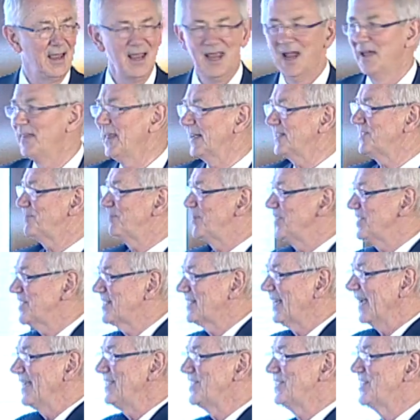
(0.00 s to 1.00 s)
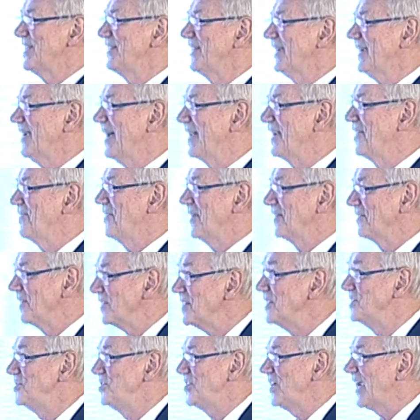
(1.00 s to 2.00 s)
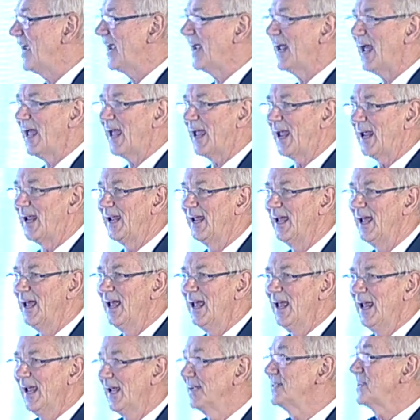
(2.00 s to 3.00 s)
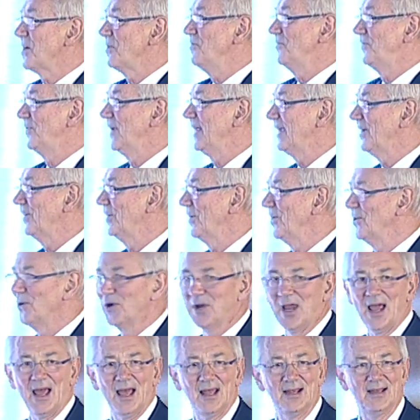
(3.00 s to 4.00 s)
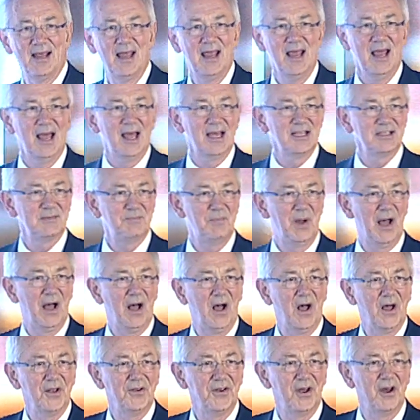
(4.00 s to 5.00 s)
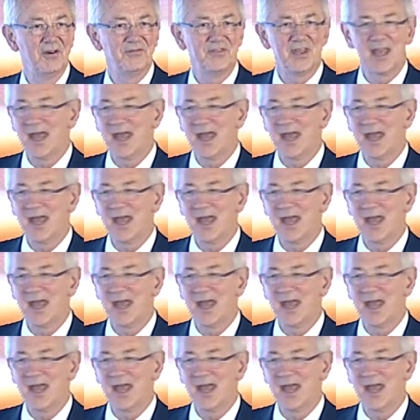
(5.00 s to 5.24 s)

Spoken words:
And that's precisely the kind of thing that the GAA is hopefully going to look at as part of the